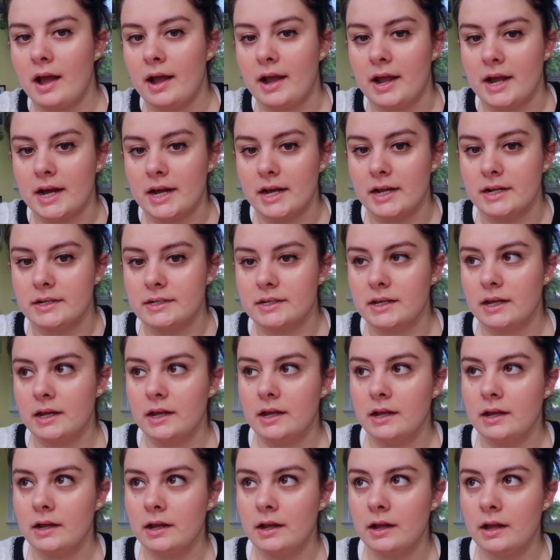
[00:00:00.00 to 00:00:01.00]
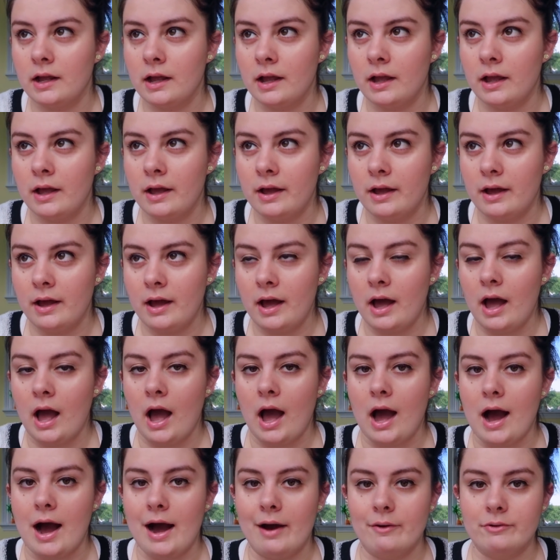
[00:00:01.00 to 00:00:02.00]
And
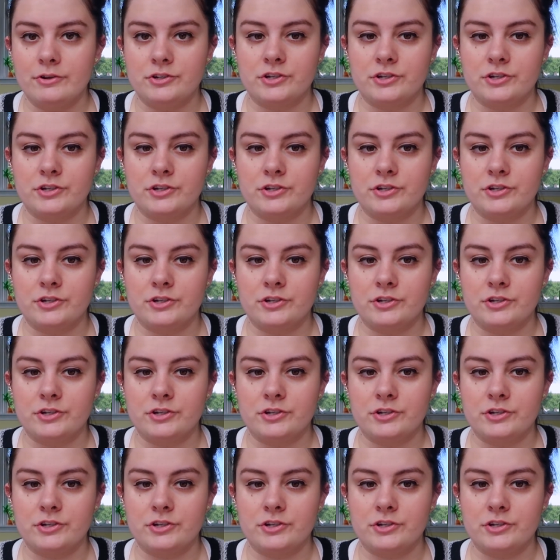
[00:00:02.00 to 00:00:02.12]
I